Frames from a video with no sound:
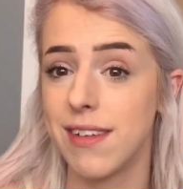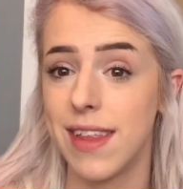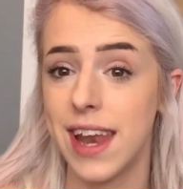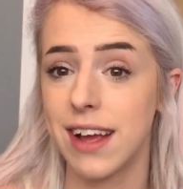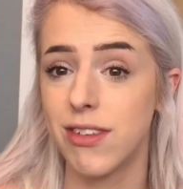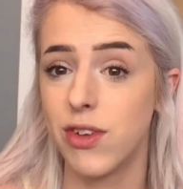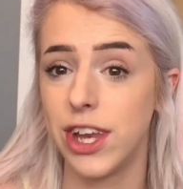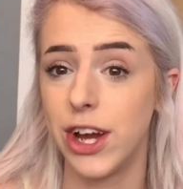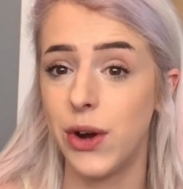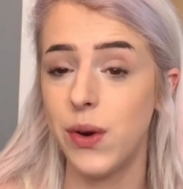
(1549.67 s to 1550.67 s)
in the next
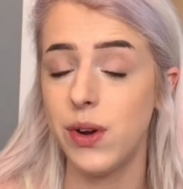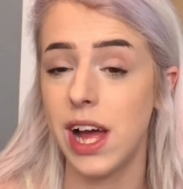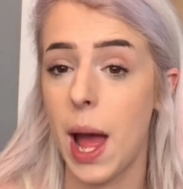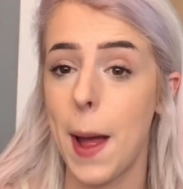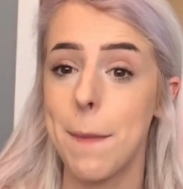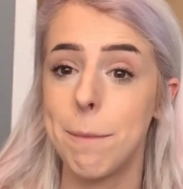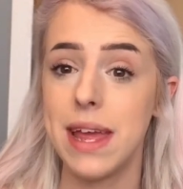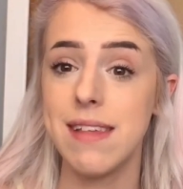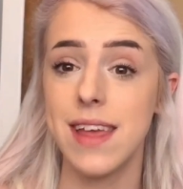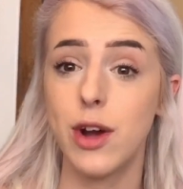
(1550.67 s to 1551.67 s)
video.
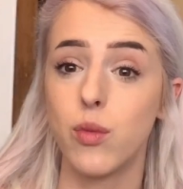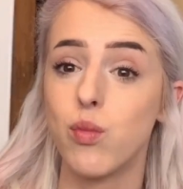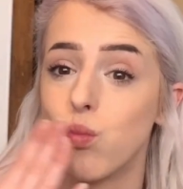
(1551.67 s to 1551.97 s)
Peace out.